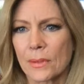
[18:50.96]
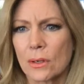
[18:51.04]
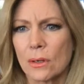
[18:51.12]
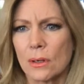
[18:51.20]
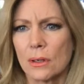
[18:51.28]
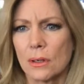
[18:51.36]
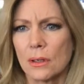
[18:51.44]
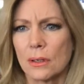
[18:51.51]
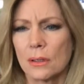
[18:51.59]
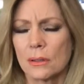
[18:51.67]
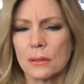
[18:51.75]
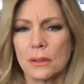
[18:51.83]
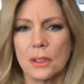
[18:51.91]

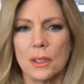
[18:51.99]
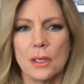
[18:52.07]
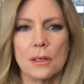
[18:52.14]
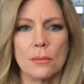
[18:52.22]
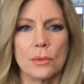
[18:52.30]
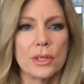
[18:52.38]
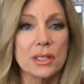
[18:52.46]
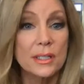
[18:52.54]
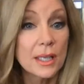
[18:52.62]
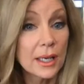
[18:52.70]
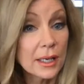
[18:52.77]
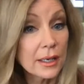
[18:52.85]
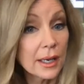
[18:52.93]
Maura
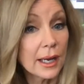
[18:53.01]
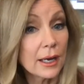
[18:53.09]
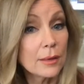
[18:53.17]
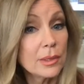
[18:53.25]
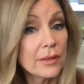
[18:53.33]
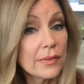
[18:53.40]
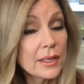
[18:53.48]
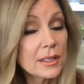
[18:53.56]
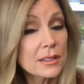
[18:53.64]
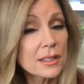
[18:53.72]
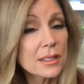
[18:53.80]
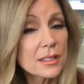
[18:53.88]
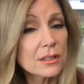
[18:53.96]
said, how about
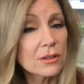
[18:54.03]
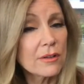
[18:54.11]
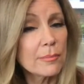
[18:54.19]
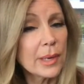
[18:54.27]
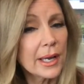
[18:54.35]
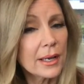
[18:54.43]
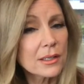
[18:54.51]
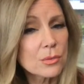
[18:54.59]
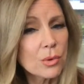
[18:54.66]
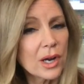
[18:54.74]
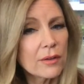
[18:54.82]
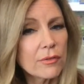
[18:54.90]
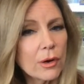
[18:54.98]
this? I still love my
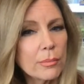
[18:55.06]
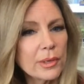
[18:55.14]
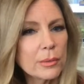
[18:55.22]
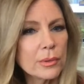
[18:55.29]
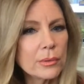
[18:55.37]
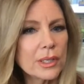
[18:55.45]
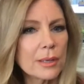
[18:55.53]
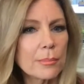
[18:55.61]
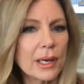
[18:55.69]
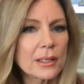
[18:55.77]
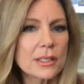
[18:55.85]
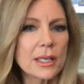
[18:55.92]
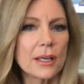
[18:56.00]
ex-wife, hoping we will get
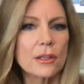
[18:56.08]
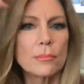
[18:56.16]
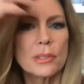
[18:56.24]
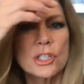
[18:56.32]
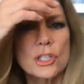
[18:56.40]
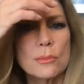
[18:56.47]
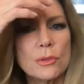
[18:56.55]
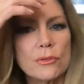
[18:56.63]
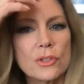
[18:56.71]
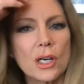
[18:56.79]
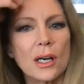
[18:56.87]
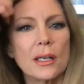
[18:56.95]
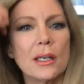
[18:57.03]
back together, but she moved
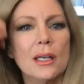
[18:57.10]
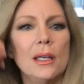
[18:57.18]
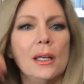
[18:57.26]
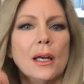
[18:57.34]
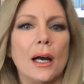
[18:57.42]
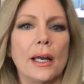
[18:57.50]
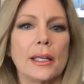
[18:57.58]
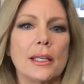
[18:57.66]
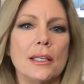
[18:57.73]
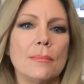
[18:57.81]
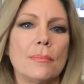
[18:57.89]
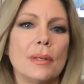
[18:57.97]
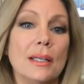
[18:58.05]
on. I
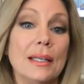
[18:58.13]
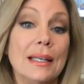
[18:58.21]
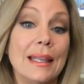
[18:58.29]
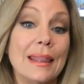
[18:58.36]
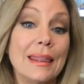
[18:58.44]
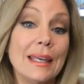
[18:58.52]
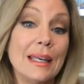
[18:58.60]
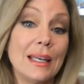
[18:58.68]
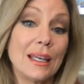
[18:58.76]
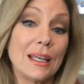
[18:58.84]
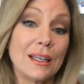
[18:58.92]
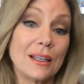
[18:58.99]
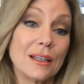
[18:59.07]
keep
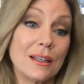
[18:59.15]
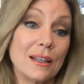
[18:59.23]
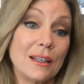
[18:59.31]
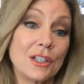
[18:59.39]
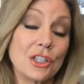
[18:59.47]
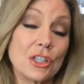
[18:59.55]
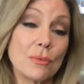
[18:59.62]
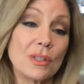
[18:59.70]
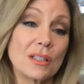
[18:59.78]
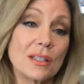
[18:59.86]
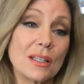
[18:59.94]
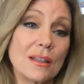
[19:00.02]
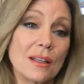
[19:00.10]
thinking she would
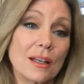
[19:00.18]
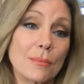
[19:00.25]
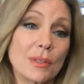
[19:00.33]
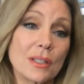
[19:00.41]
see that I'm